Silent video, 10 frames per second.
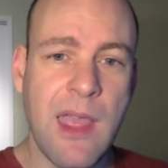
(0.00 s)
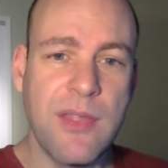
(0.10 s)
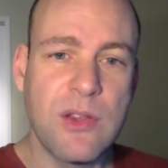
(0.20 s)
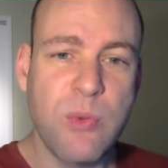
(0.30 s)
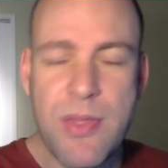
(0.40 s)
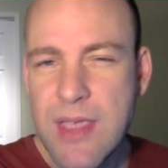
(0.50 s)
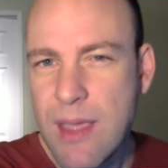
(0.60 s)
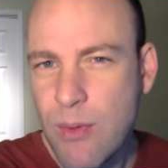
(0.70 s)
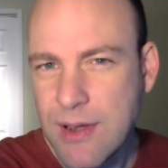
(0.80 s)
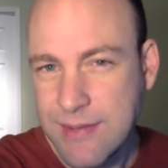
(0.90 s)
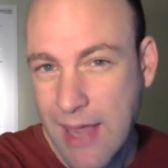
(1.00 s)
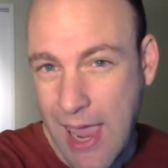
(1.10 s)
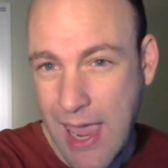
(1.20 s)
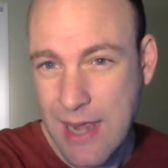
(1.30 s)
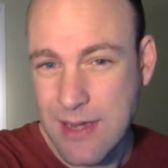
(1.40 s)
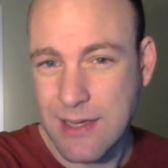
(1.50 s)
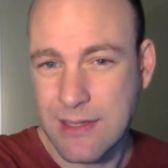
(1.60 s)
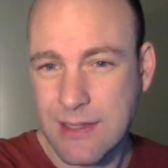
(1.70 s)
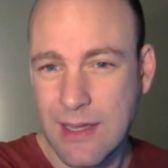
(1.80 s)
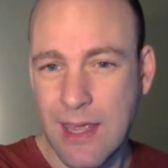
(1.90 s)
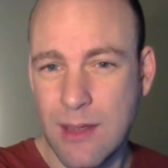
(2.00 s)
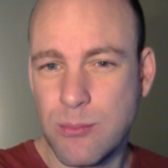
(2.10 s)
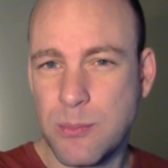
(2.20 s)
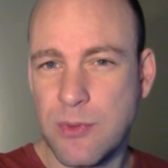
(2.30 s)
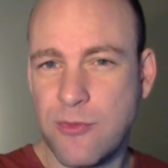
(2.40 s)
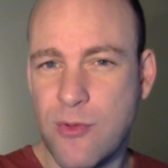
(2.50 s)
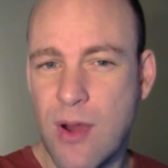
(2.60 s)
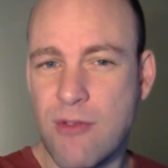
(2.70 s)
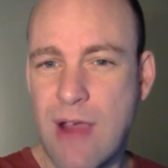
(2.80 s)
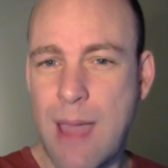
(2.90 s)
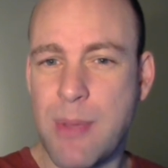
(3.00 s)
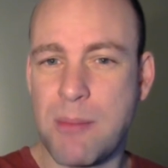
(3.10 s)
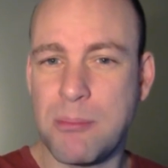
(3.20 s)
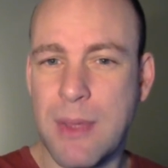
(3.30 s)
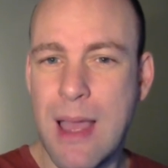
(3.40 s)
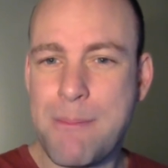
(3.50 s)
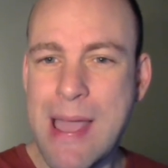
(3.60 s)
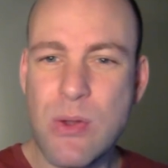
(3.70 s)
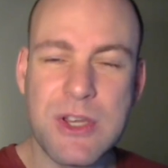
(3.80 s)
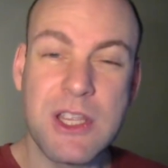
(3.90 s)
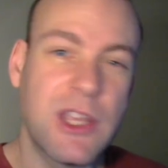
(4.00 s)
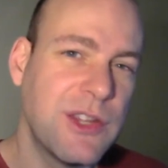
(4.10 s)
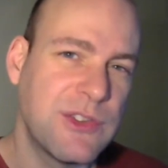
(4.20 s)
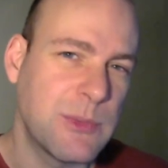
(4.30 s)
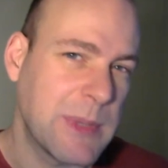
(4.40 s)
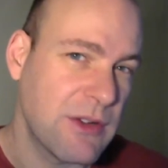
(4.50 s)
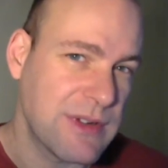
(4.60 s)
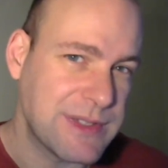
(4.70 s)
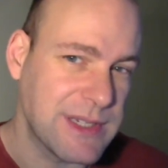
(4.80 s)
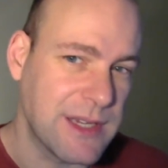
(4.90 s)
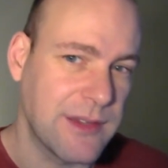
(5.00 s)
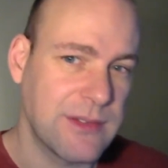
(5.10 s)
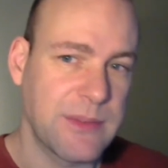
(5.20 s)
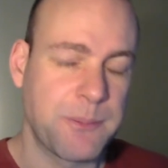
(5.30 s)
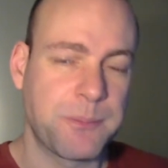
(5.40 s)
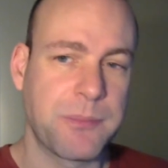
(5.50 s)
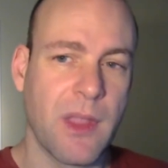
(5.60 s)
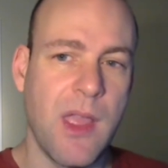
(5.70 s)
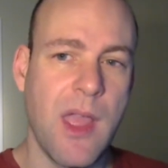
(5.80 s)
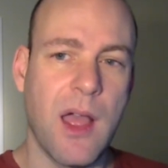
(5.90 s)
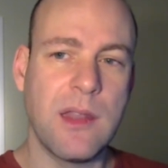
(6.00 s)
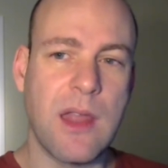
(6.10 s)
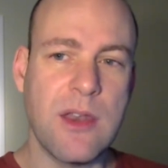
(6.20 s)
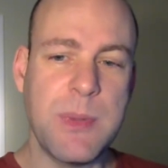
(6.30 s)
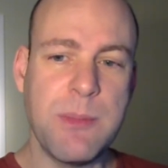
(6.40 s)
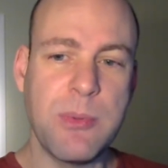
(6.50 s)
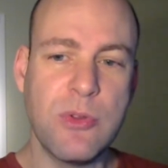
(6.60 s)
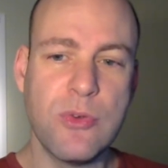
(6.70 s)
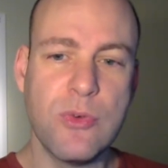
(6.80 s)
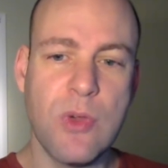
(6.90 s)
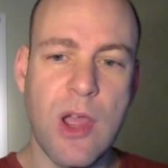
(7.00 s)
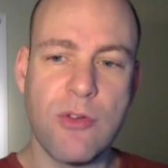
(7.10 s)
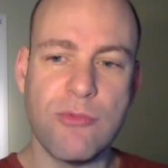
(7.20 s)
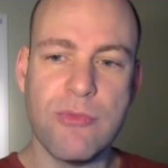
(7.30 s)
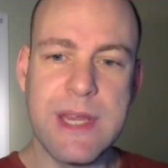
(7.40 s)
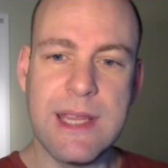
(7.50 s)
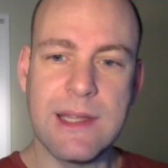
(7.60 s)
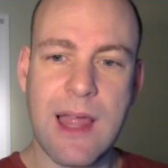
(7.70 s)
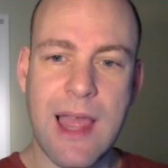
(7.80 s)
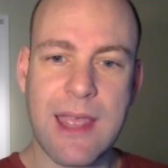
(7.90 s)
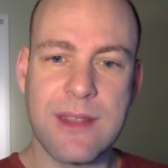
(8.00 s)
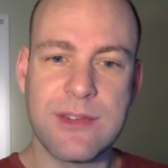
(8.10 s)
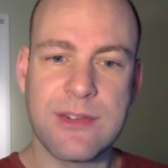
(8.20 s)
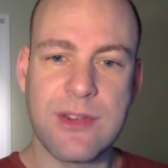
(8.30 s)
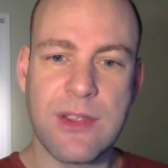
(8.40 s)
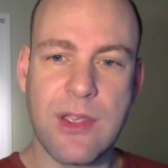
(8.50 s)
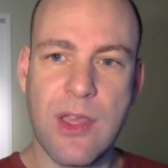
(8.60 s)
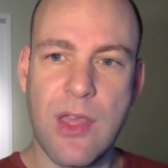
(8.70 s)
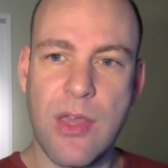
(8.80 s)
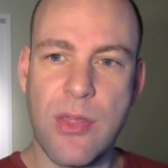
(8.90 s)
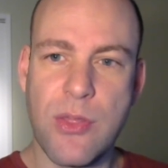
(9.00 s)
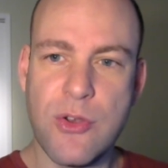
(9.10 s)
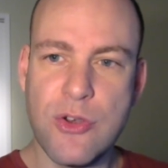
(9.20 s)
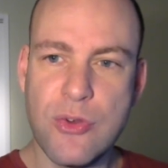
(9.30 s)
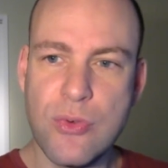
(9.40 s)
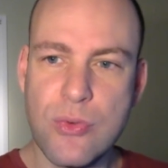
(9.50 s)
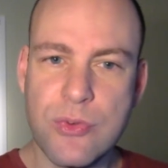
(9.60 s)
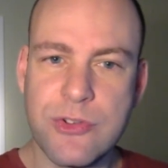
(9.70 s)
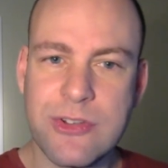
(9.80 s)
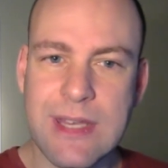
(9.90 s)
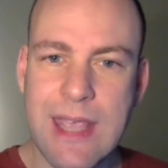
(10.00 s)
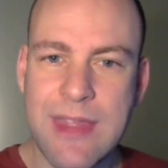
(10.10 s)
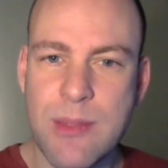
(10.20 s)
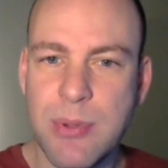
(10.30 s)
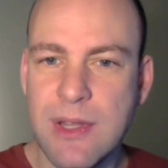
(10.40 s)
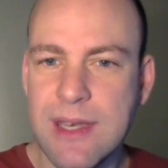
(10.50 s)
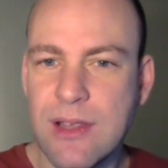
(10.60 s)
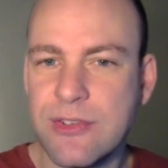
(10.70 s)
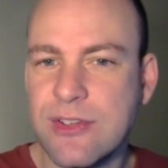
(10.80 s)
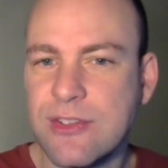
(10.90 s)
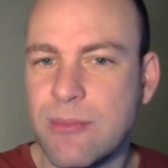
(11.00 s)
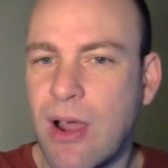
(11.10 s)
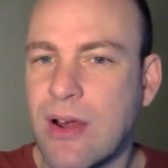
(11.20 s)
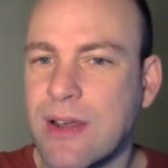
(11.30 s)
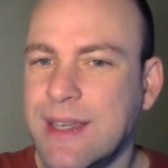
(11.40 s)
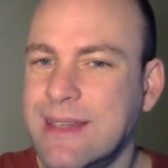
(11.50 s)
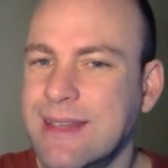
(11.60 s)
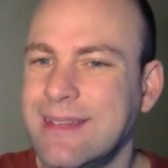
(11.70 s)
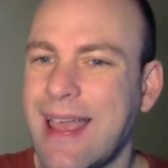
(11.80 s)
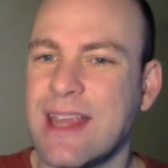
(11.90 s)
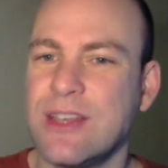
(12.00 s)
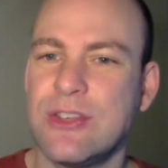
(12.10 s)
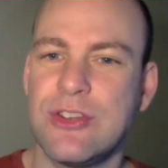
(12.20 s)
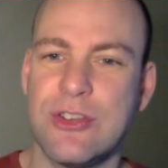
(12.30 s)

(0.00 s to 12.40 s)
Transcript: There's one thing I wanted to add uh, before I wrap up about conspiracies. A lot of people who realize the news and the political system are designed to